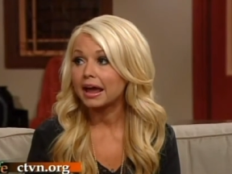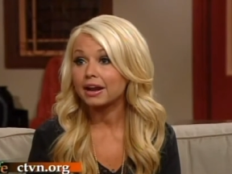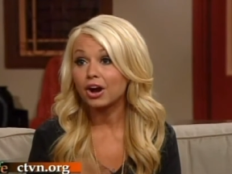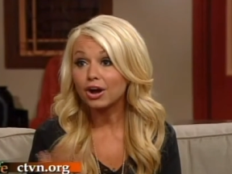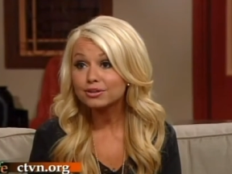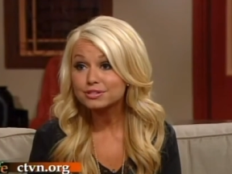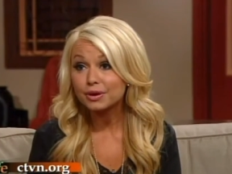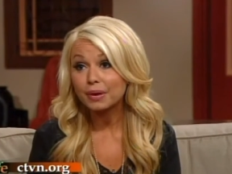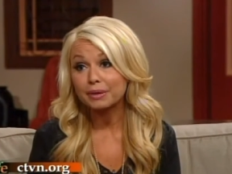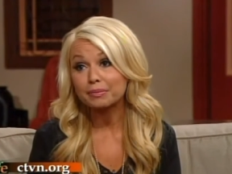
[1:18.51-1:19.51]
And
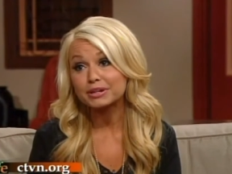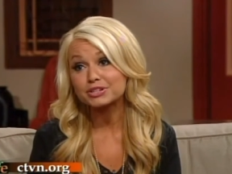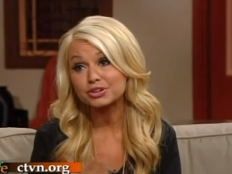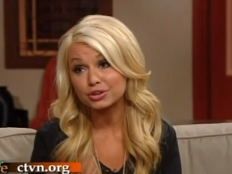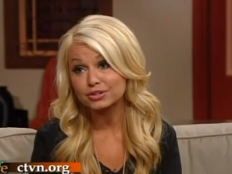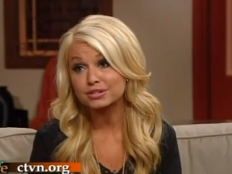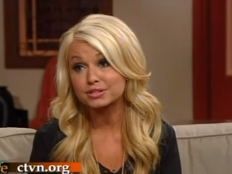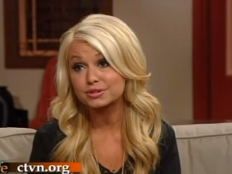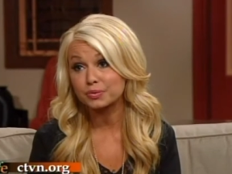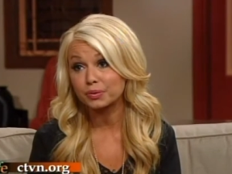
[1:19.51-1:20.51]
also, I went to nursing
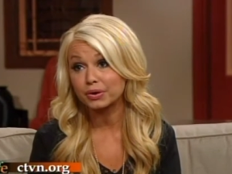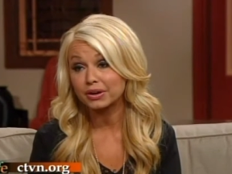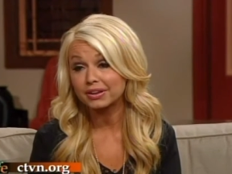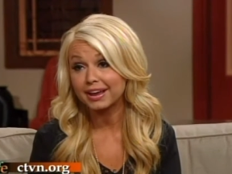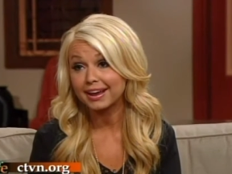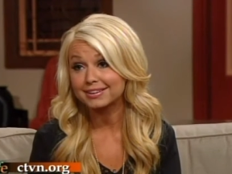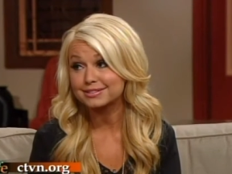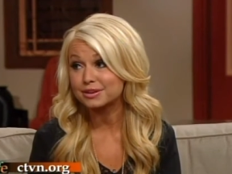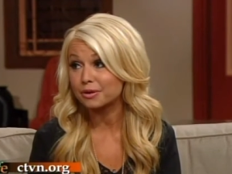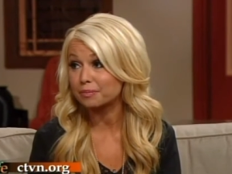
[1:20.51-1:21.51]
school and
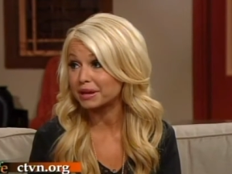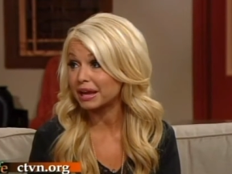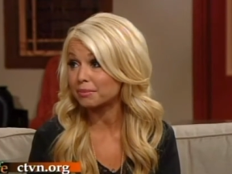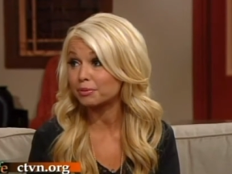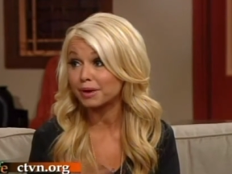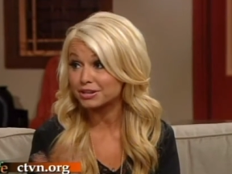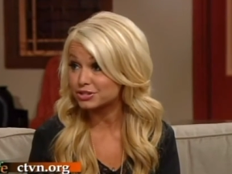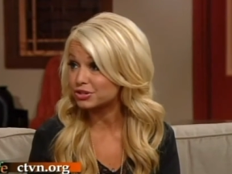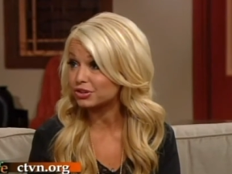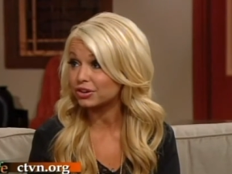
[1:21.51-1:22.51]
so became a
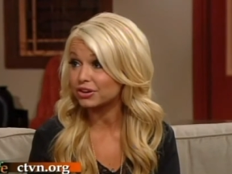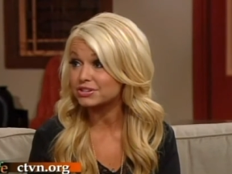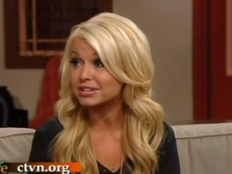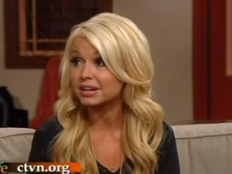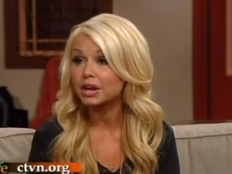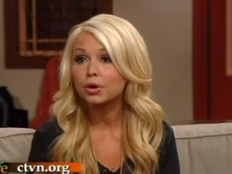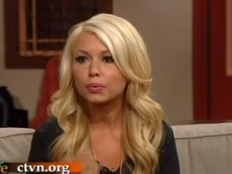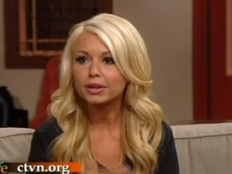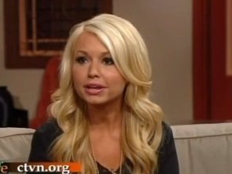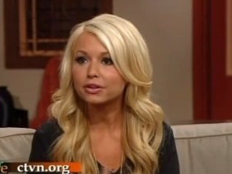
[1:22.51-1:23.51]
registered nurse and
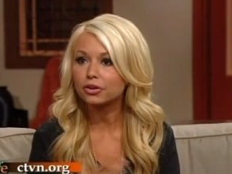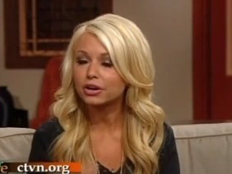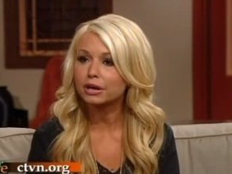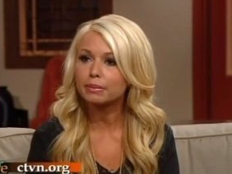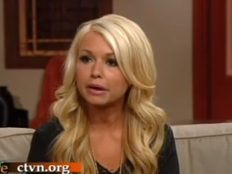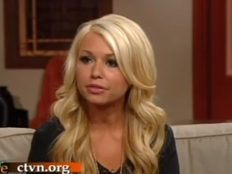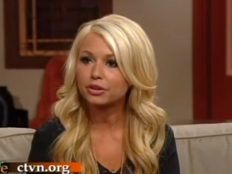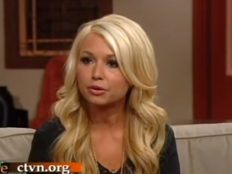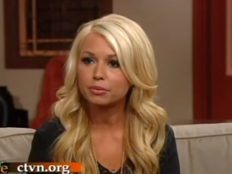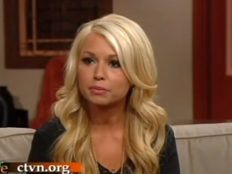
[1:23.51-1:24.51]
really learning about the
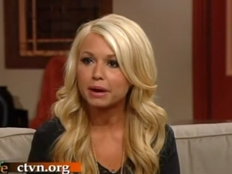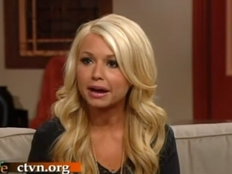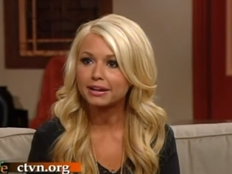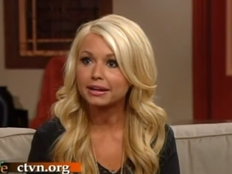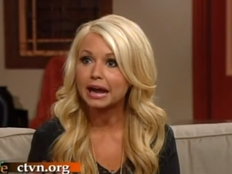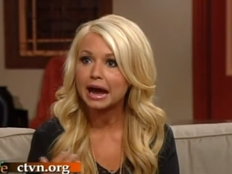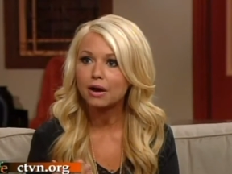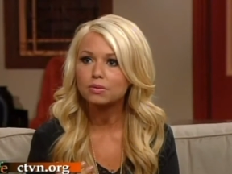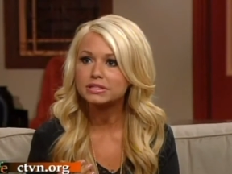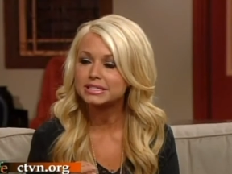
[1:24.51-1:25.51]
human body and
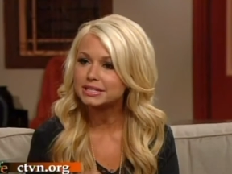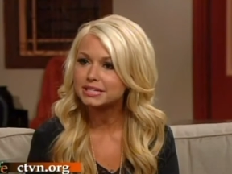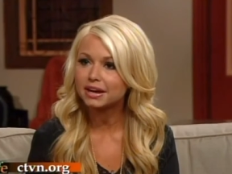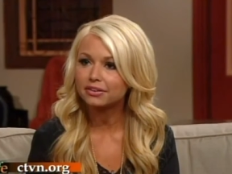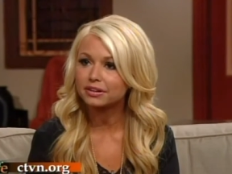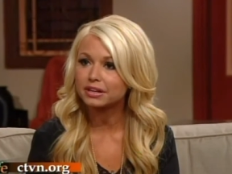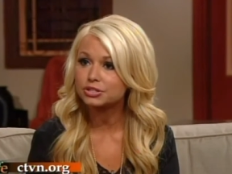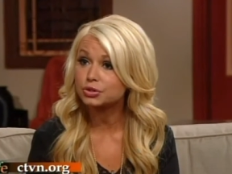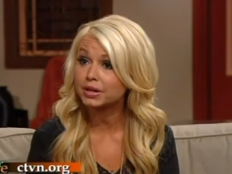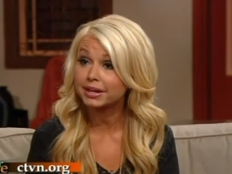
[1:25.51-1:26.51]
how detailed and
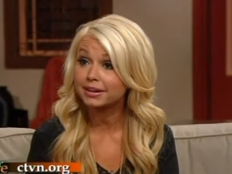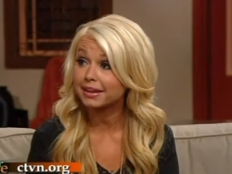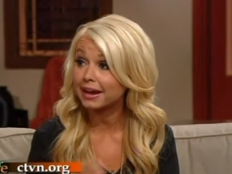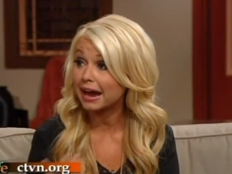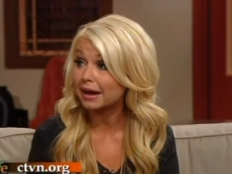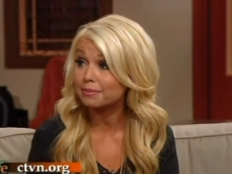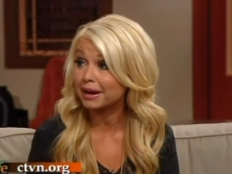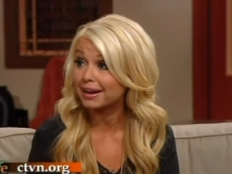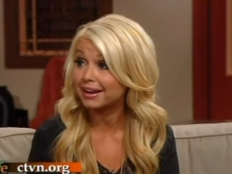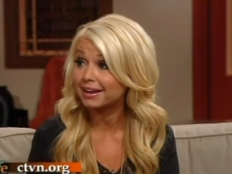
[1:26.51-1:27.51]
intricate that God
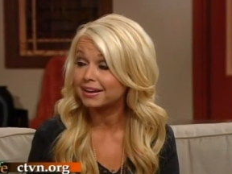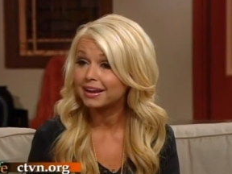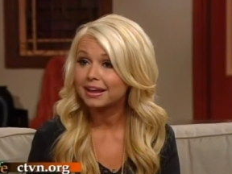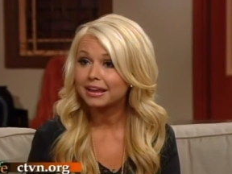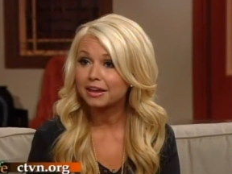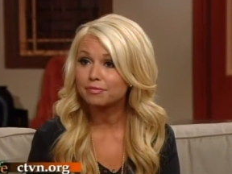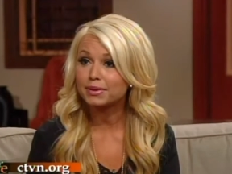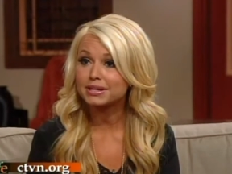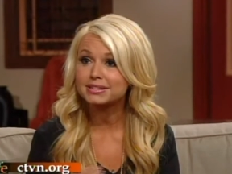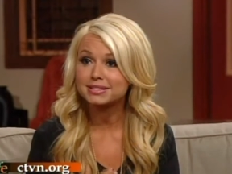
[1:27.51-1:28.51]
made it gave
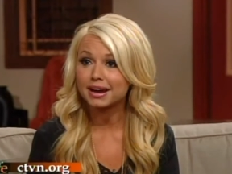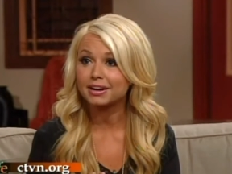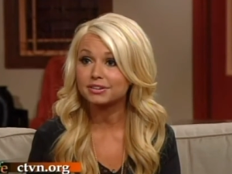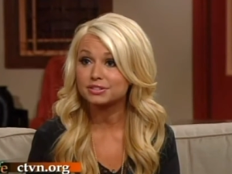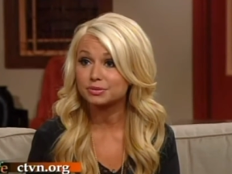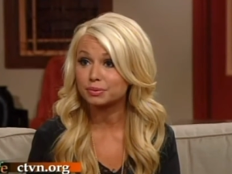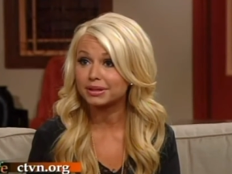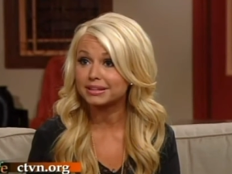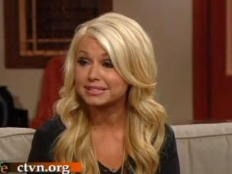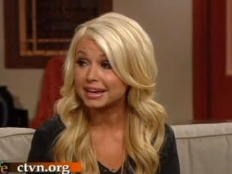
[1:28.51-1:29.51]
me a desire to
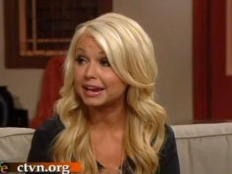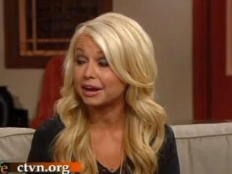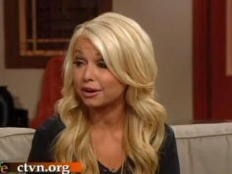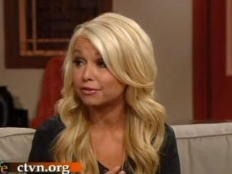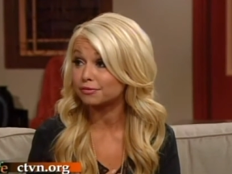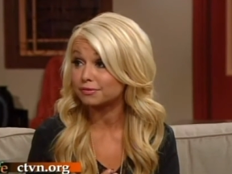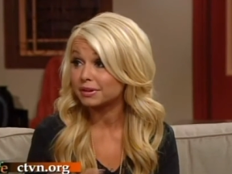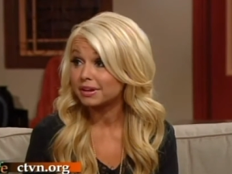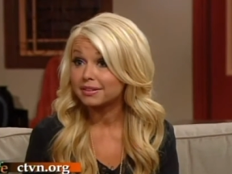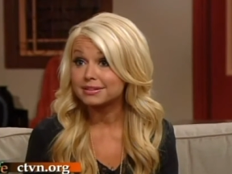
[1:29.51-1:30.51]
really take care of
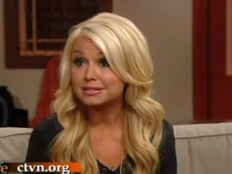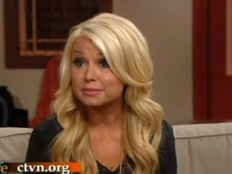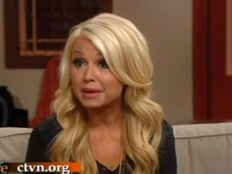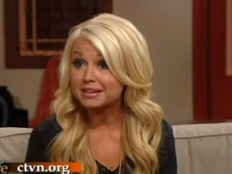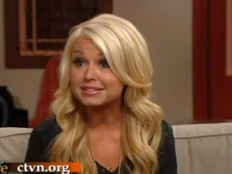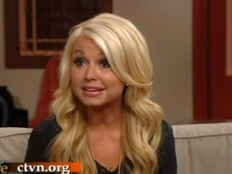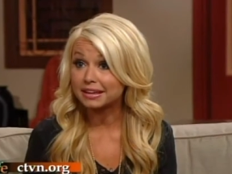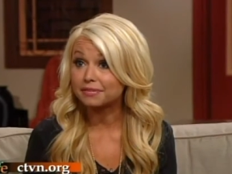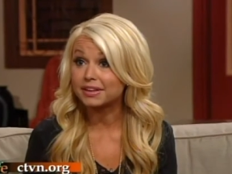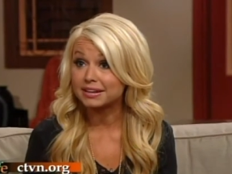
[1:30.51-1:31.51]
this amazing
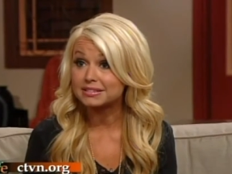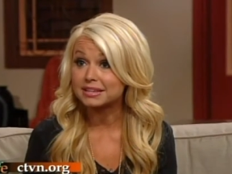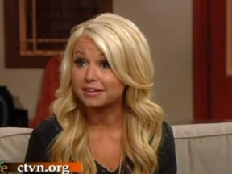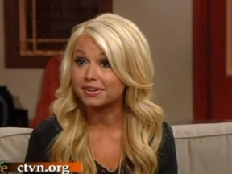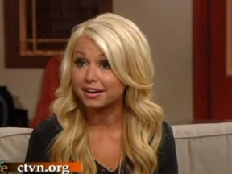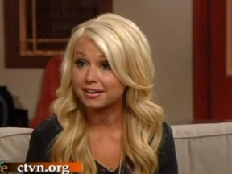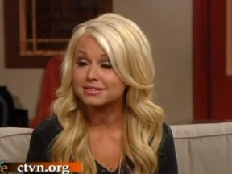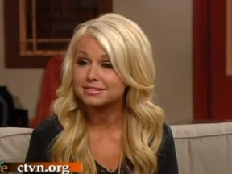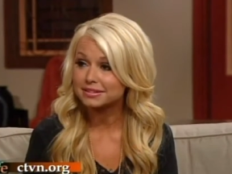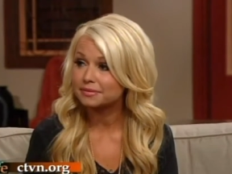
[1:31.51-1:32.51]
gift that He's given
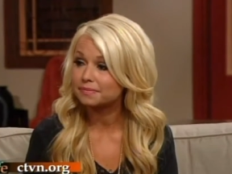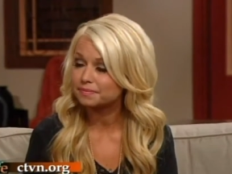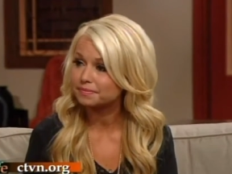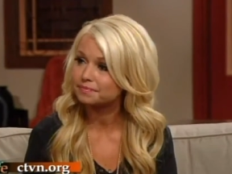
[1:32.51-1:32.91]
us. So,